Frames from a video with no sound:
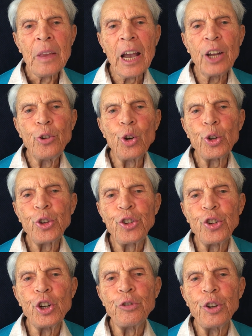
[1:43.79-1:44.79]
and your
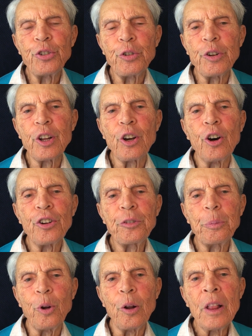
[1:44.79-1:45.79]
service for the
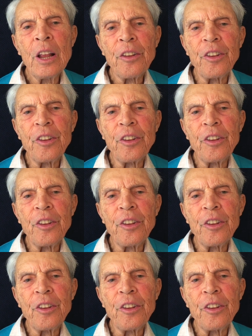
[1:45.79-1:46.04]
gospel.